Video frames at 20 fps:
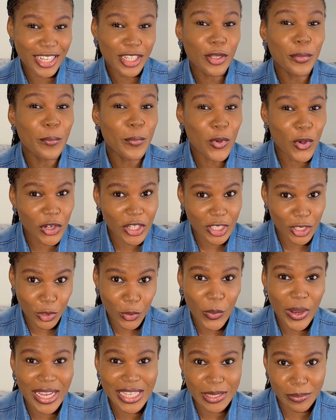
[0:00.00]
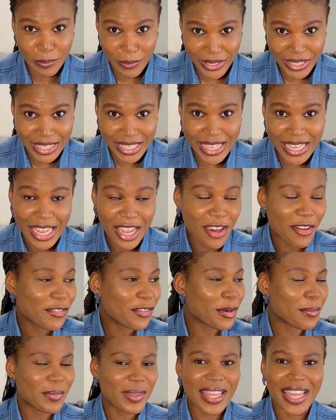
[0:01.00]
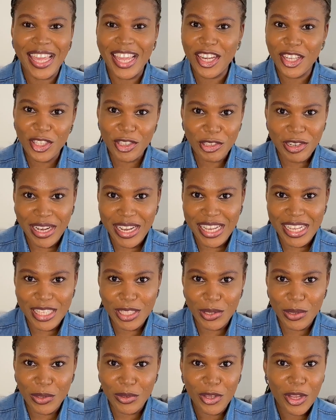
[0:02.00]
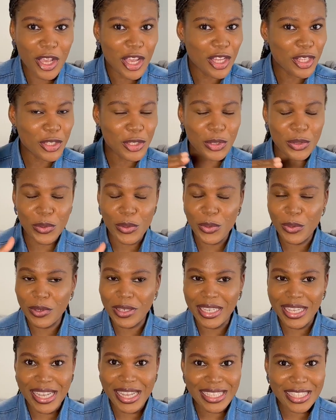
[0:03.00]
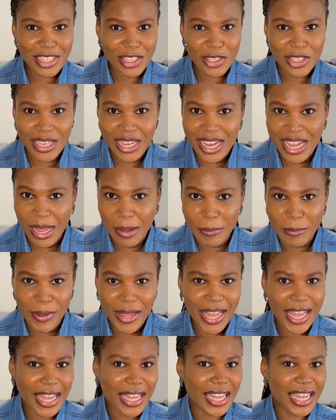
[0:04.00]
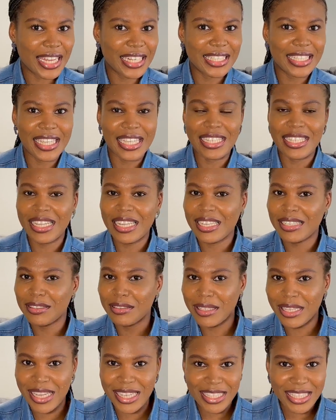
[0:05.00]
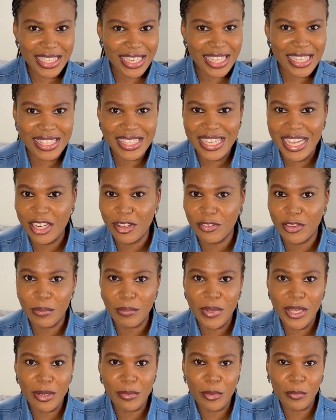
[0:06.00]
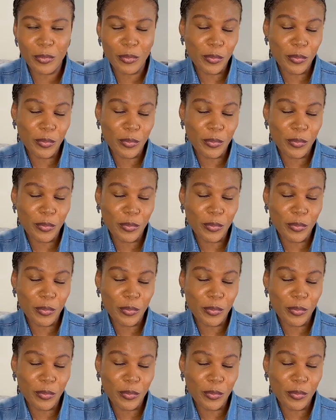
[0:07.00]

the mall is quite big. From the entrance to getting to the car park and then getting inside of the main